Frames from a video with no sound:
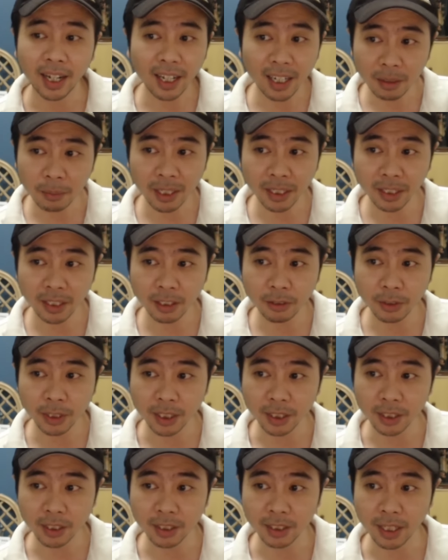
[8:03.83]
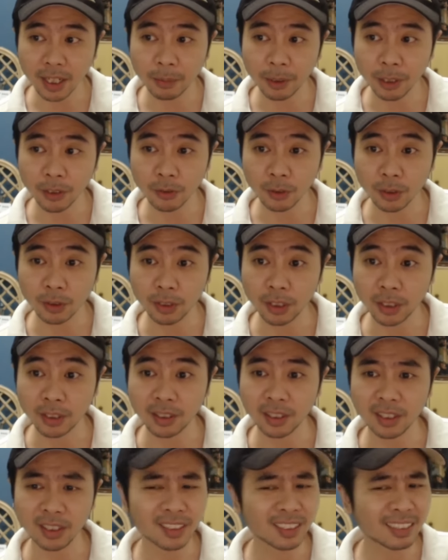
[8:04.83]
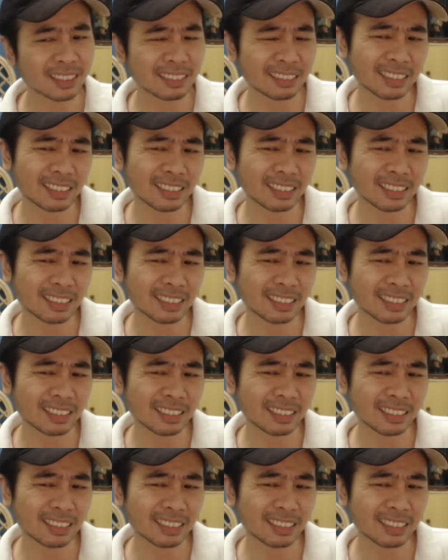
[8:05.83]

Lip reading: elemental weakness damage for 3 turns.